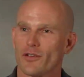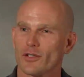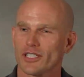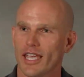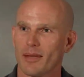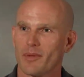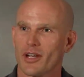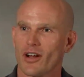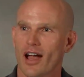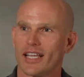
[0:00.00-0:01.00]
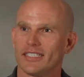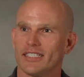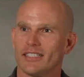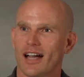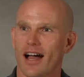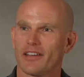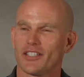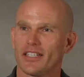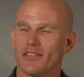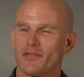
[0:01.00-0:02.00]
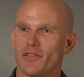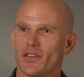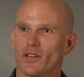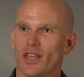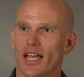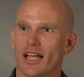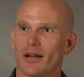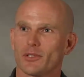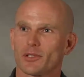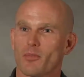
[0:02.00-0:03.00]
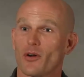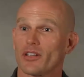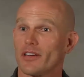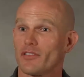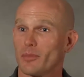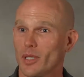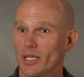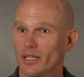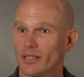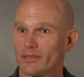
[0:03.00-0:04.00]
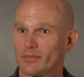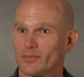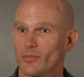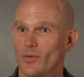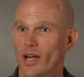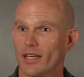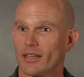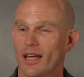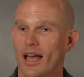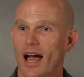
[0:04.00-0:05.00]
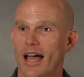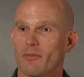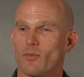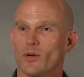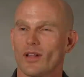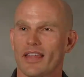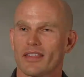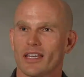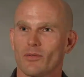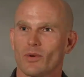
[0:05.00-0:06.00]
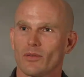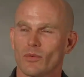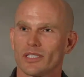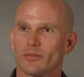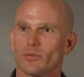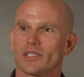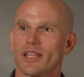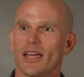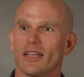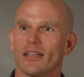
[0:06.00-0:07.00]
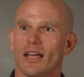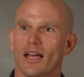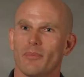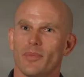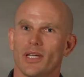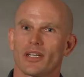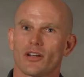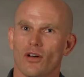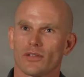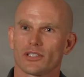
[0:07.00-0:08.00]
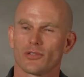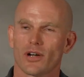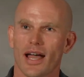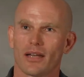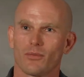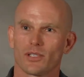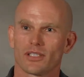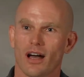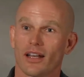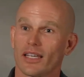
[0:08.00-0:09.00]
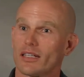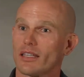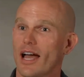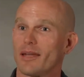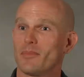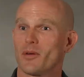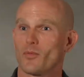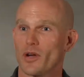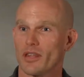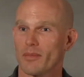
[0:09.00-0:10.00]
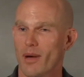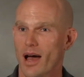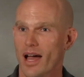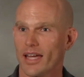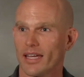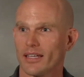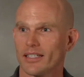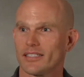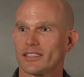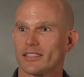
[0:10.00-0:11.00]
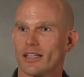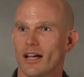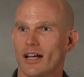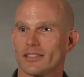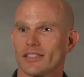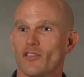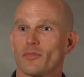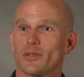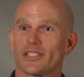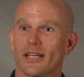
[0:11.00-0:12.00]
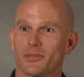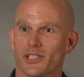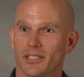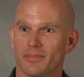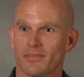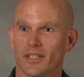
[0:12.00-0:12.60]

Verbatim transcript: first came here, I, I didn't feel like I was smart enough to be here, right? I, well, I think what it was was that being a college grad was not in alignment with my uh, self-perception,